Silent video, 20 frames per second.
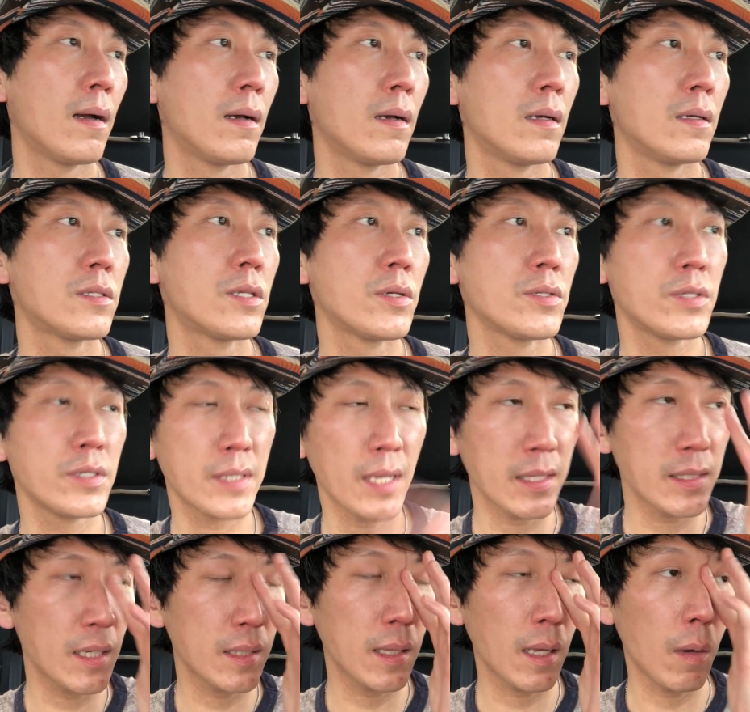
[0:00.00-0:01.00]
So
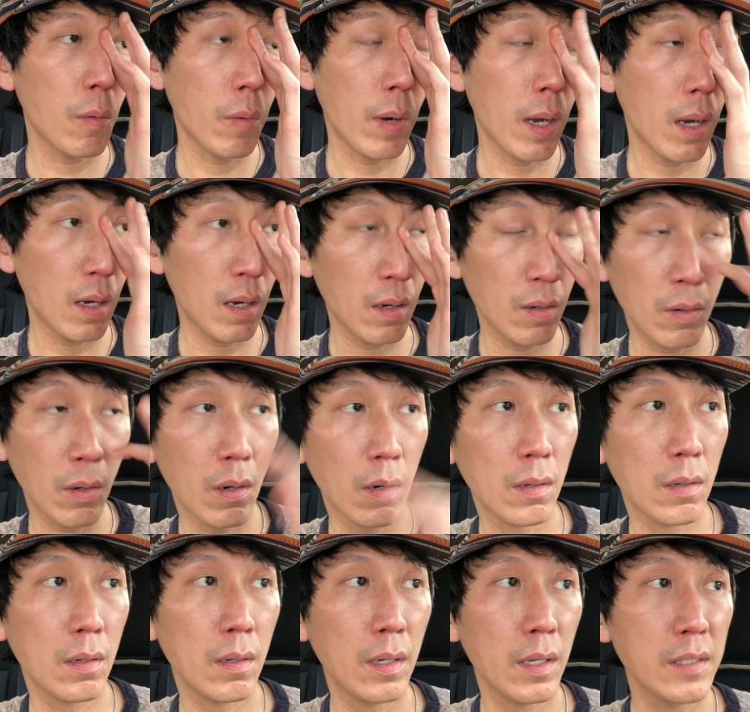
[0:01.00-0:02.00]
Suzanne said that, well,
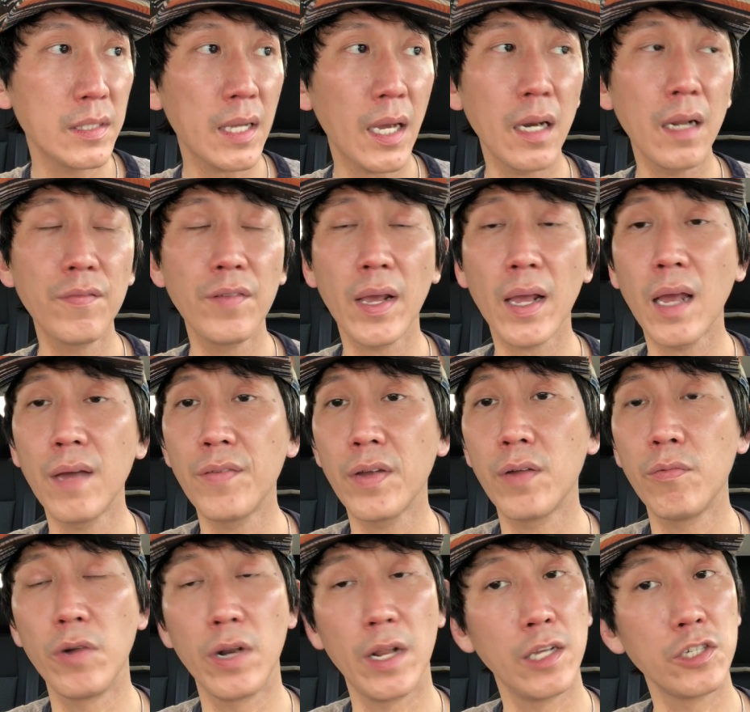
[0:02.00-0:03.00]
it's kind of like having
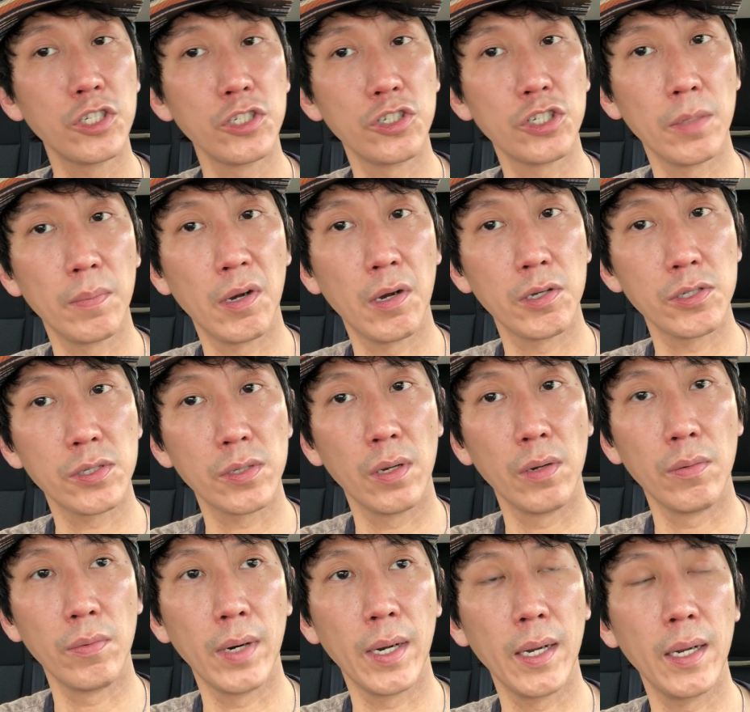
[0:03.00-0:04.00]
a relationship also,
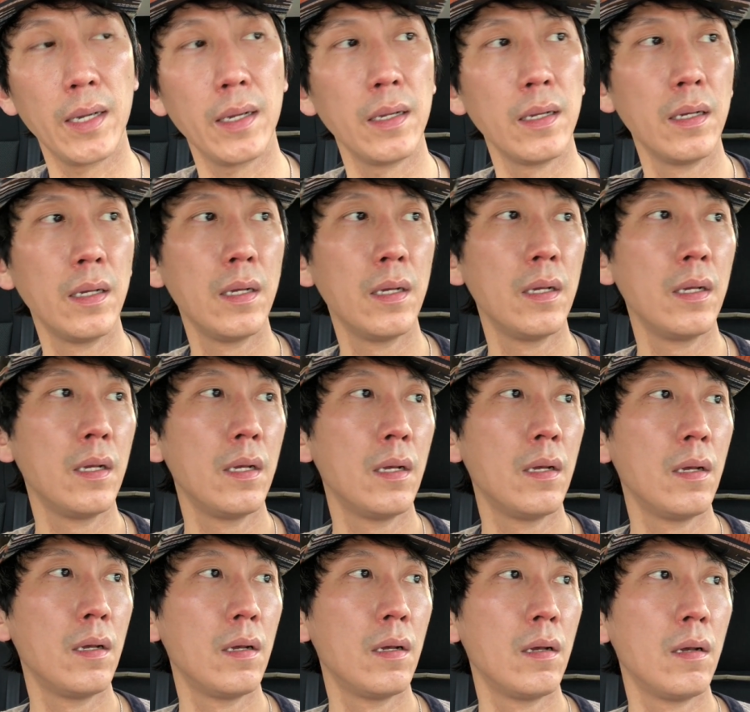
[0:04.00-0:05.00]
right?
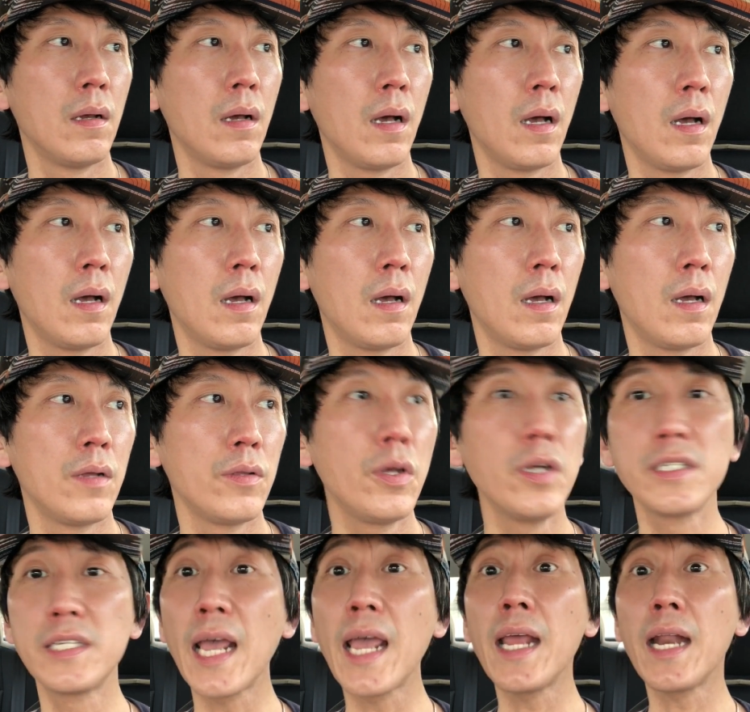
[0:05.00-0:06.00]
You're
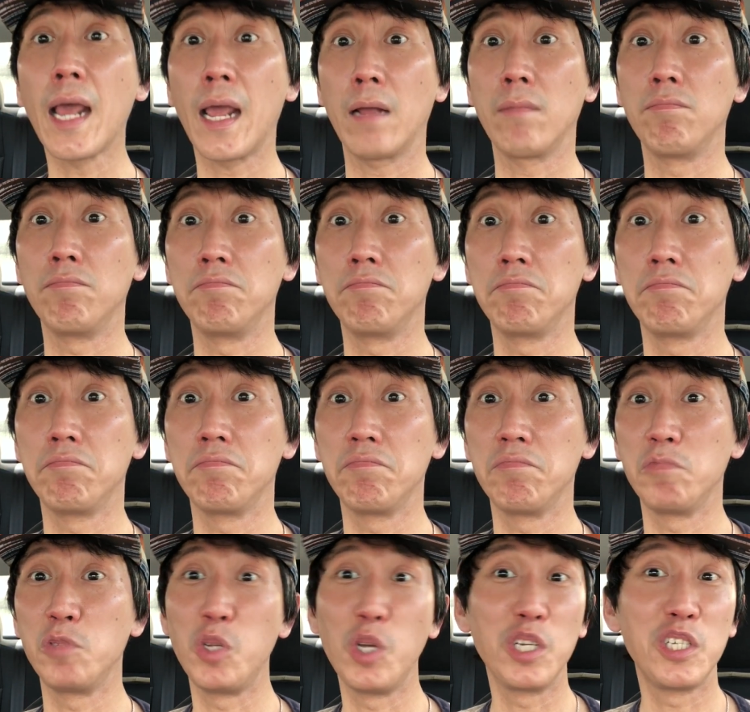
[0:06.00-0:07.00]
dating.
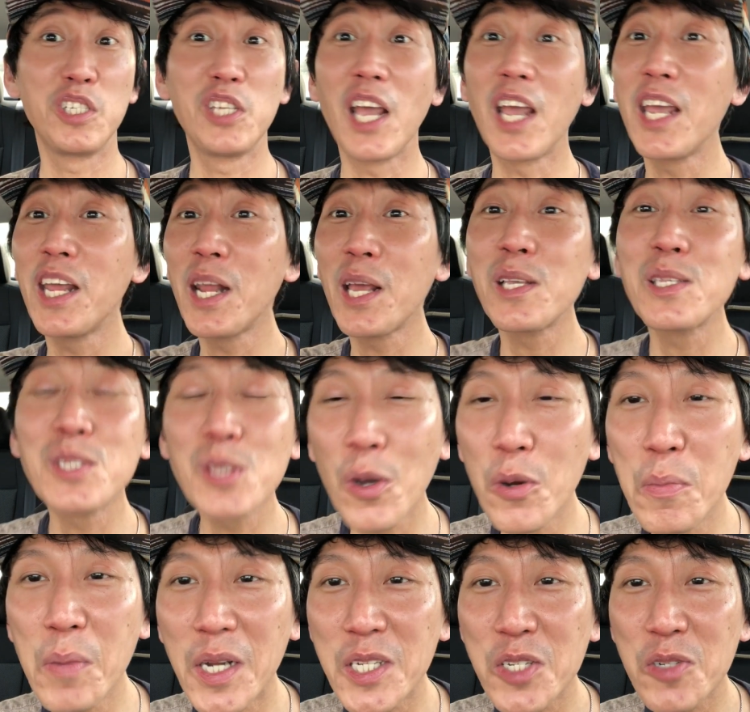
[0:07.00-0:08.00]
You're dating
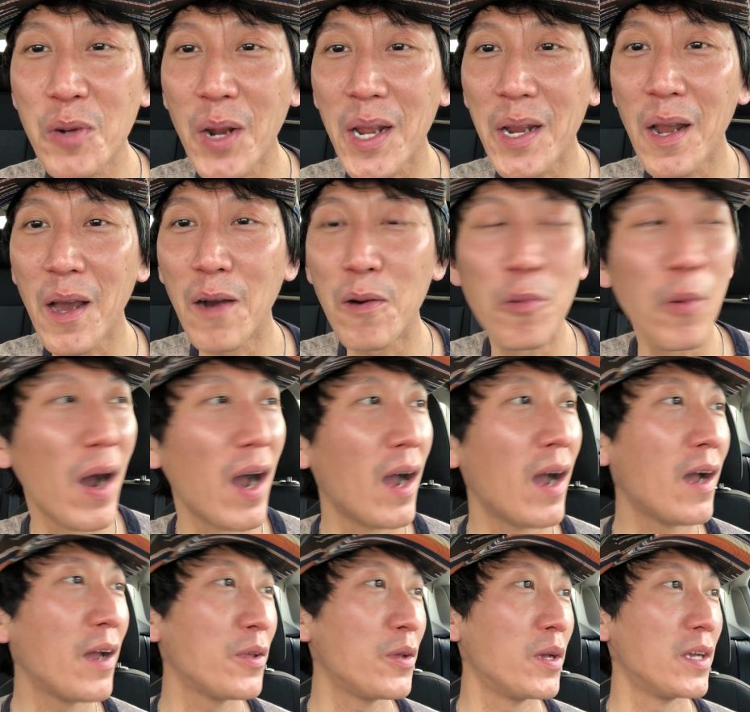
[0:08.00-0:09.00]
so much right now.
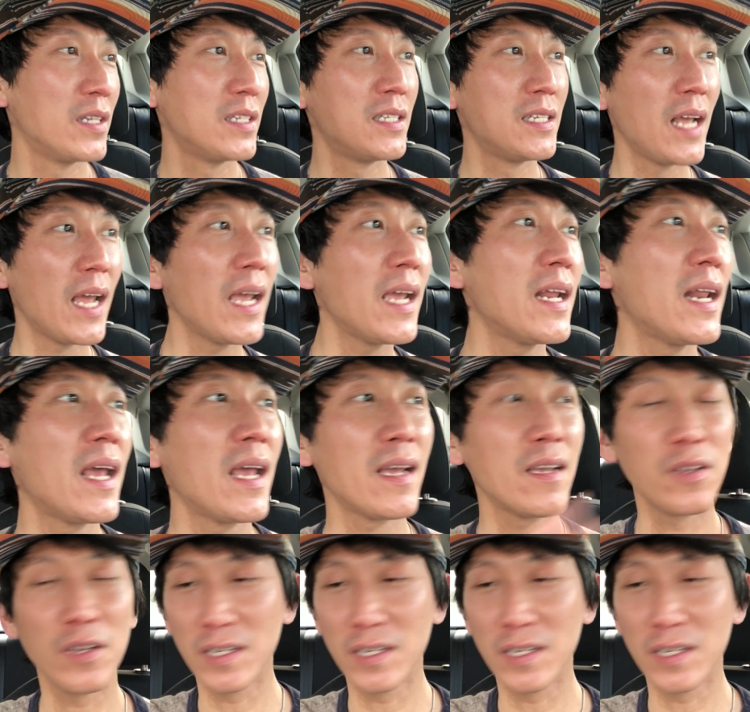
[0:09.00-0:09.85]
Why? You're dating.